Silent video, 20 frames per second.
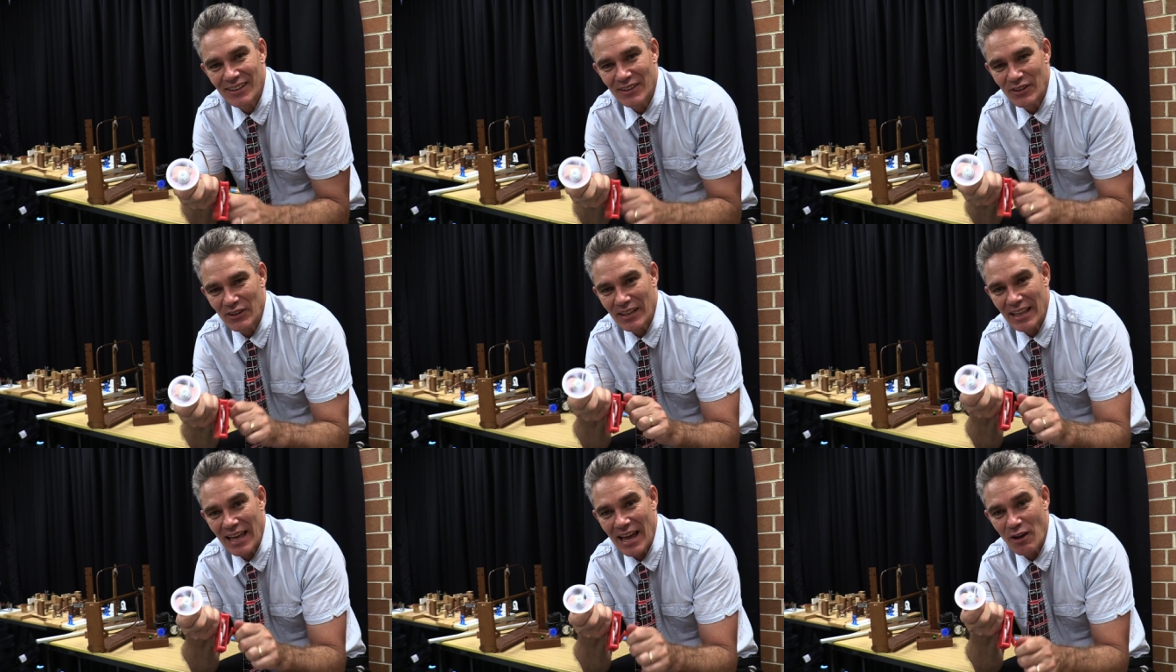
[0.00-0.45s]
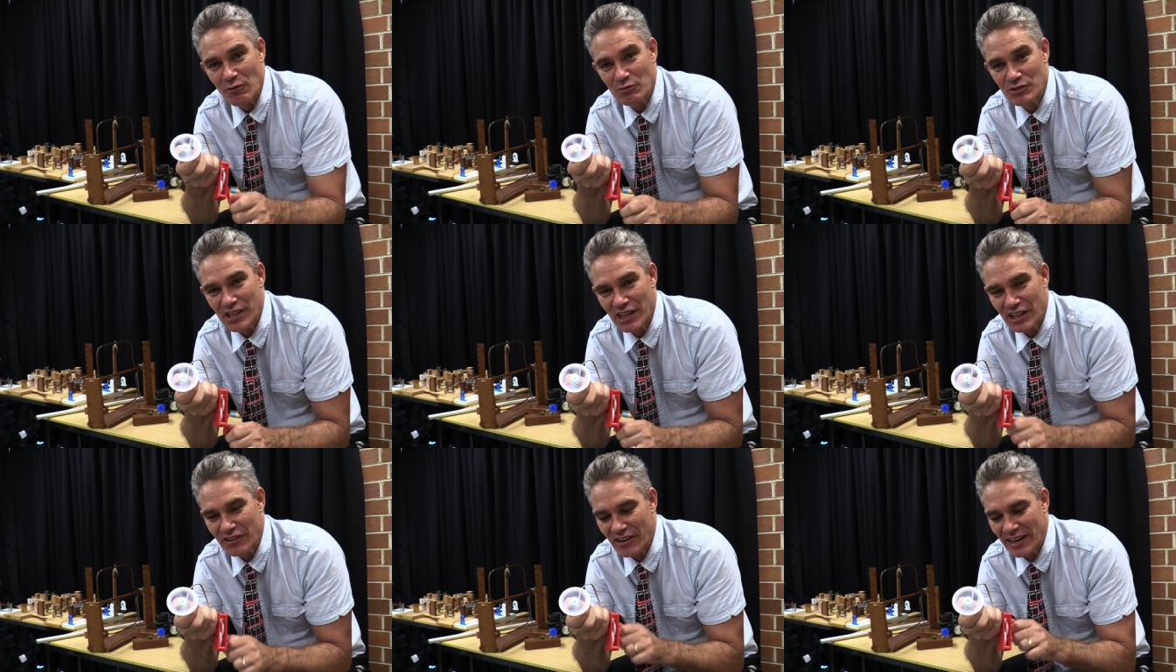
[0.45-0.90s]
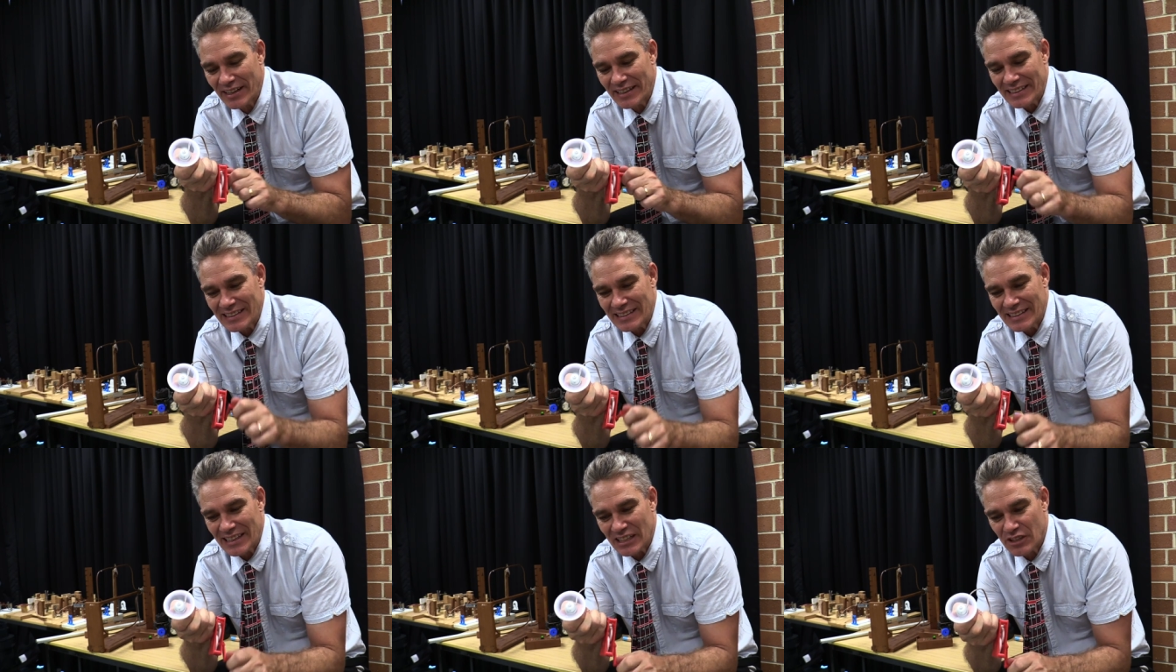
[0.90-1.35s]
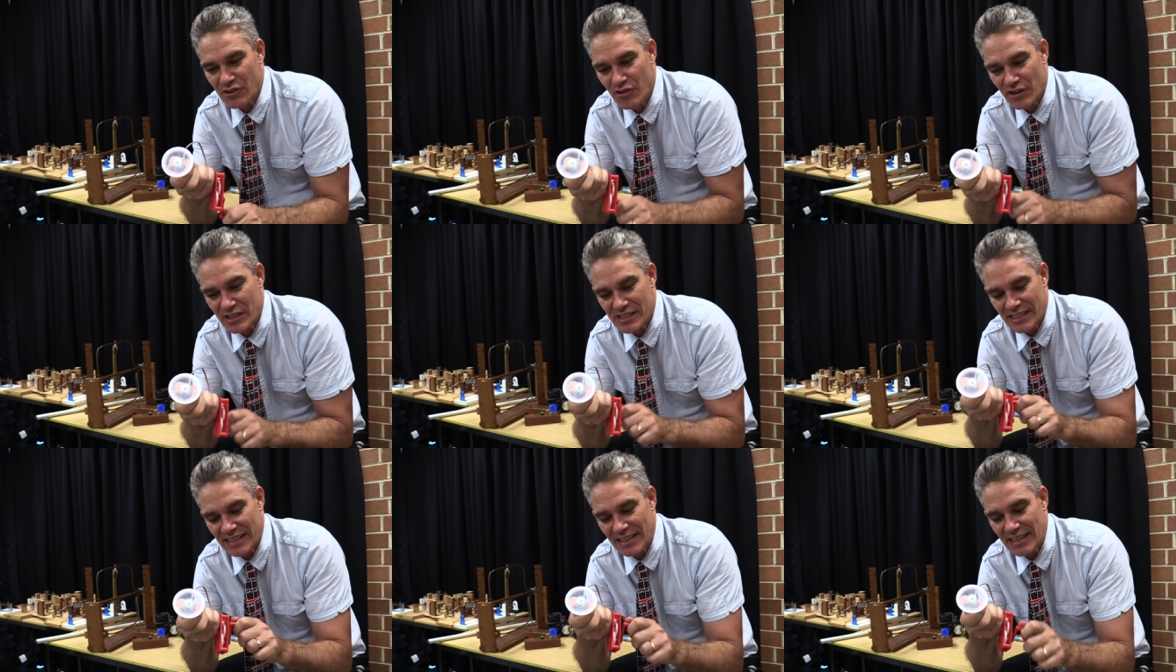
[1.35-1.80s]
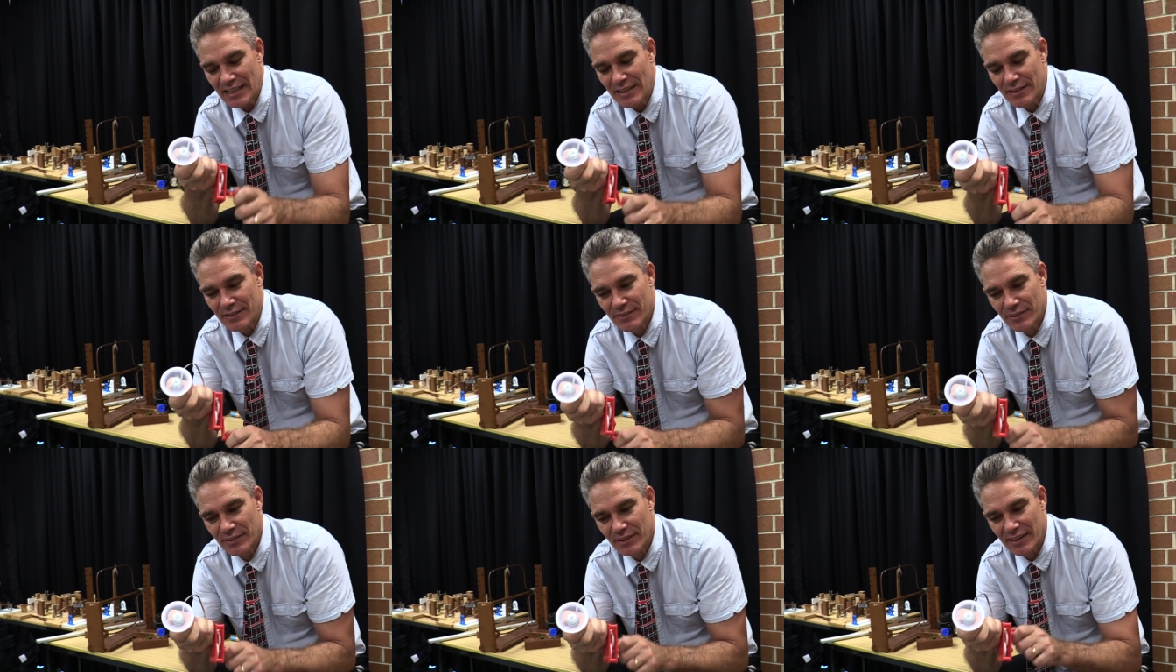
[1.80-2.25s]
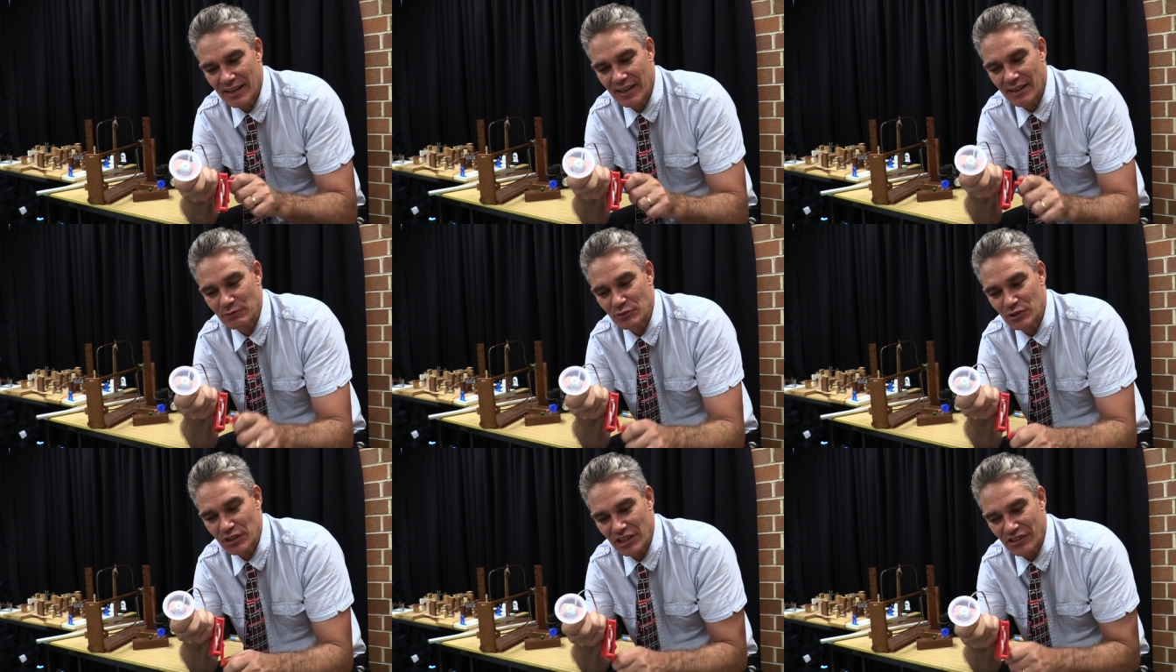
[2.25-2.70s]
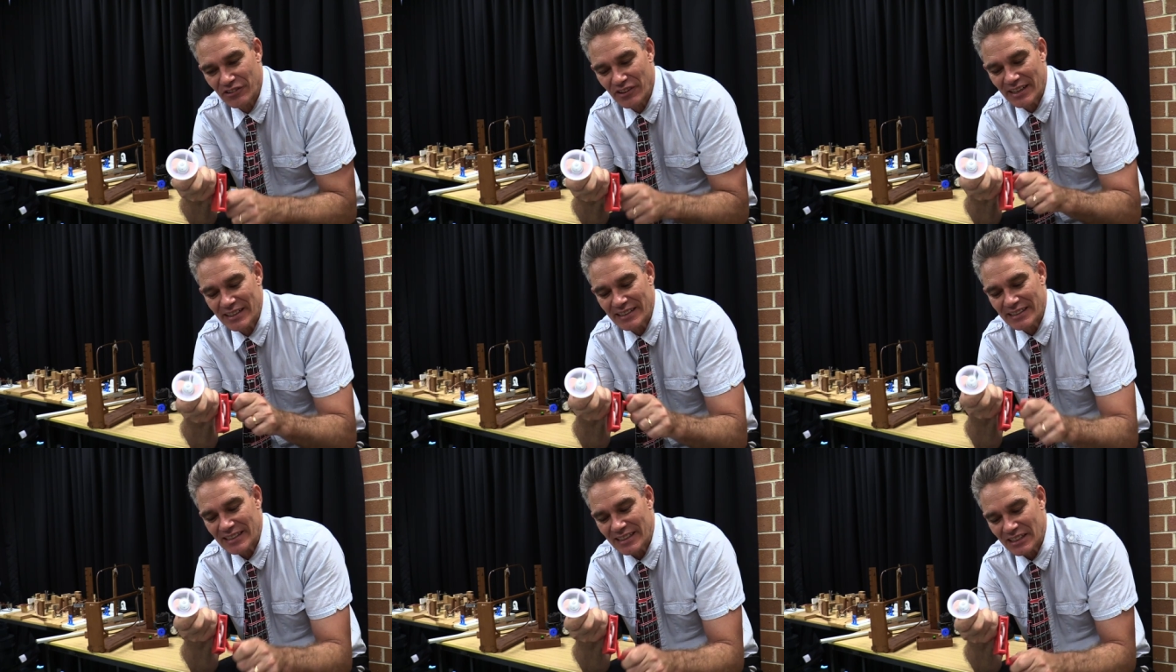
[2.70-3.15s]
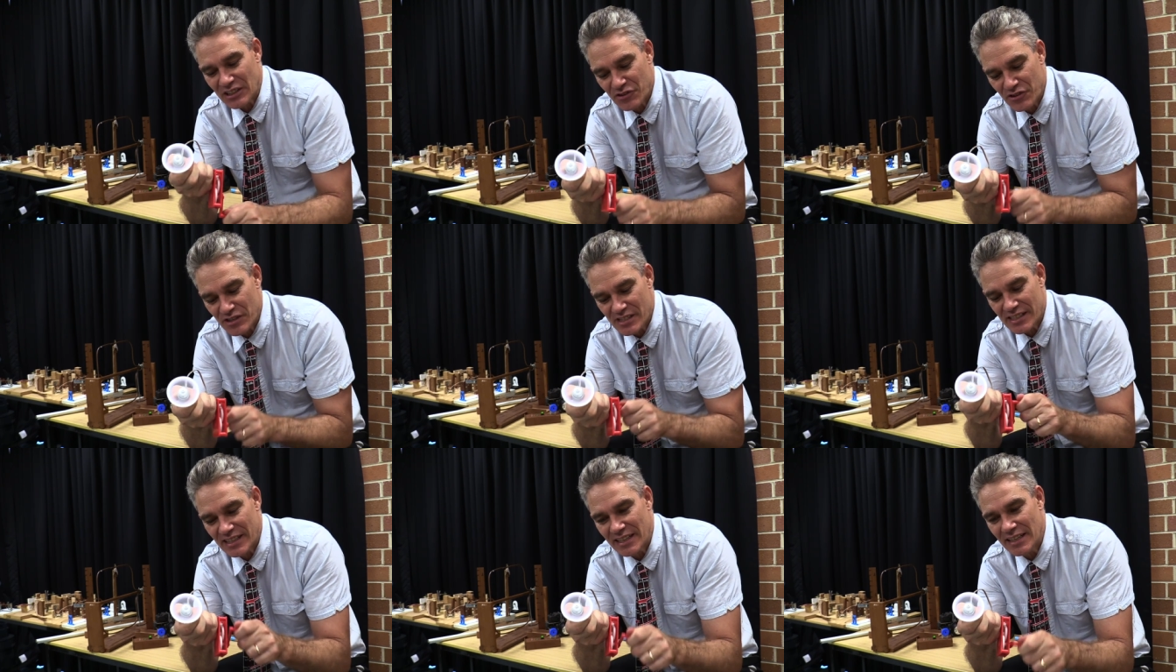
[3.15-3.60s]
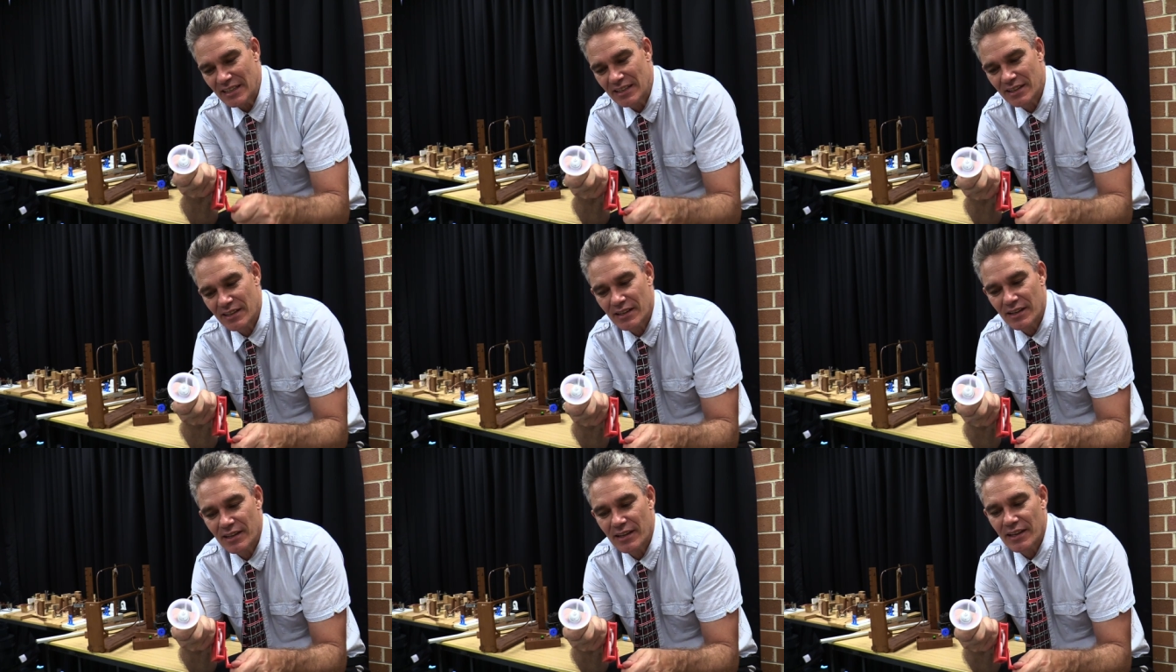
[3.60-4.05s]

Look at that. I'm generating electricity. Okay, I'm generating electricity.